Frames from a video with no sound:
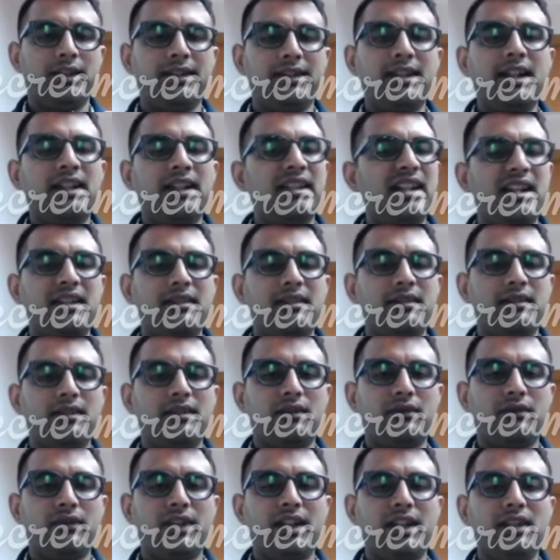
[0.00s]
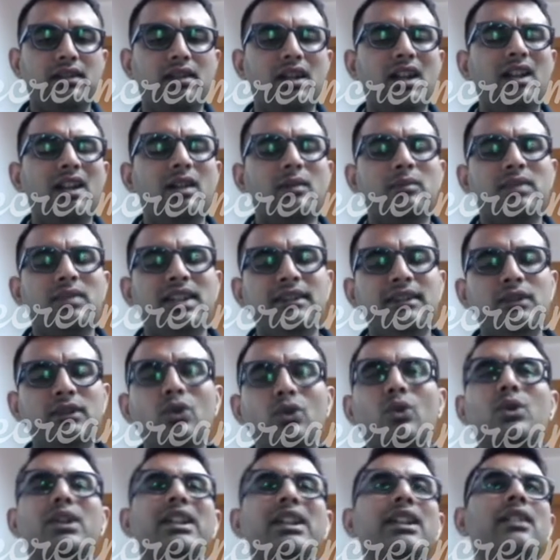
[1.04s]
that, that is enough. And please
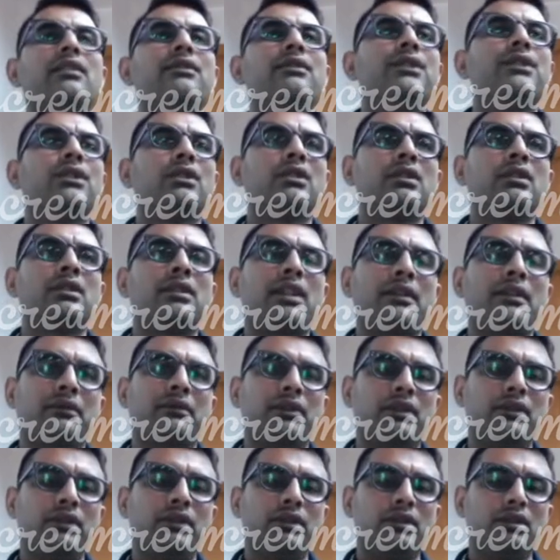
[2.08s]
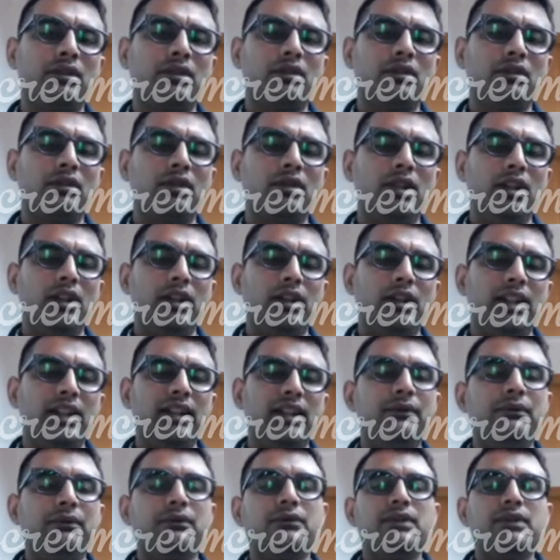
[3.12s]
don't give reference
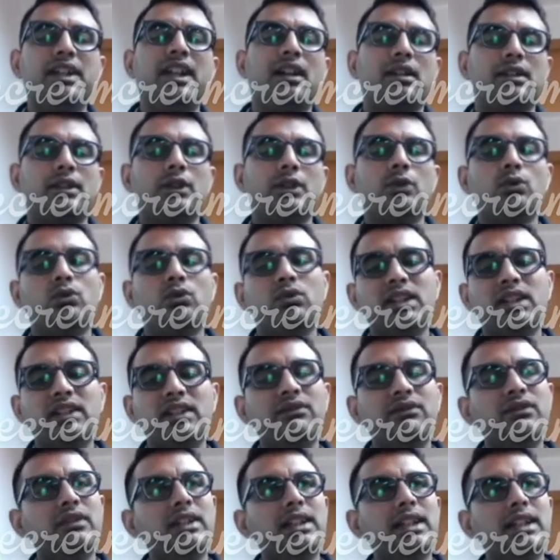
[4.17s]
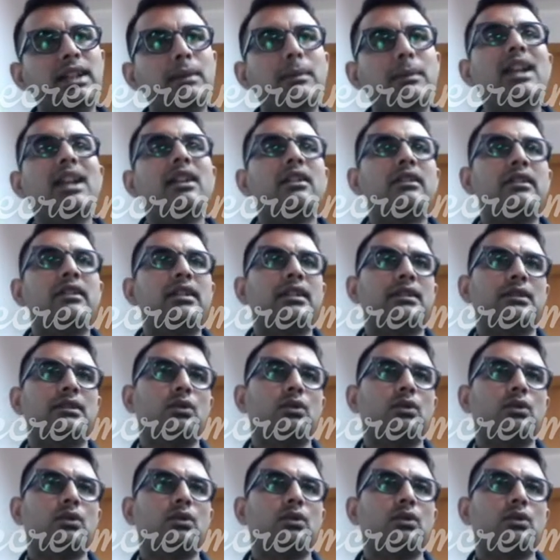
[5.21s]
if they ask you to give email address